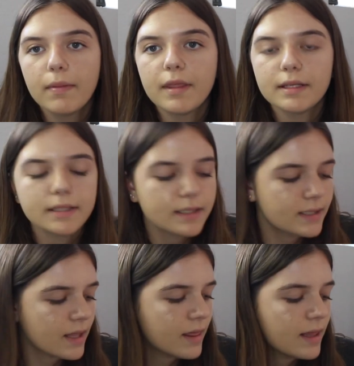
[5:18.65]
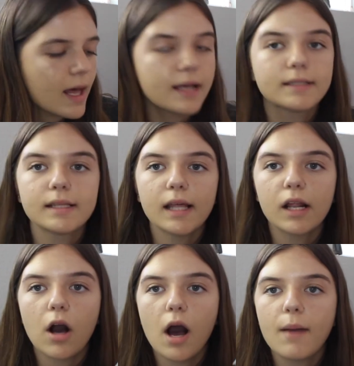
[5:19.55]
this is the last thing that I
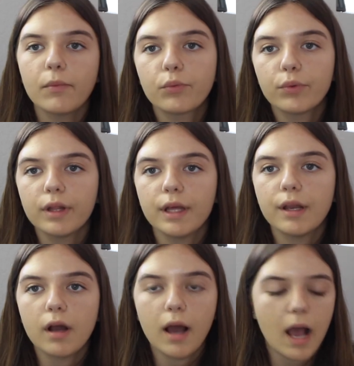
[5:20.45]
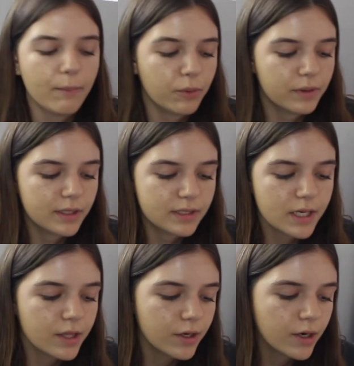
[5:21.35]
got. I'm really not happy with this
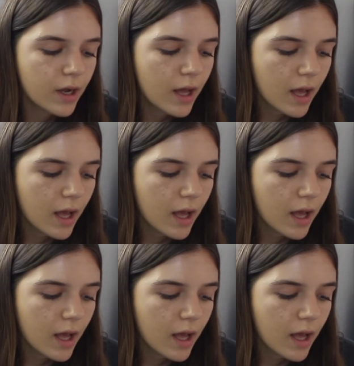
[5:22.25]
either.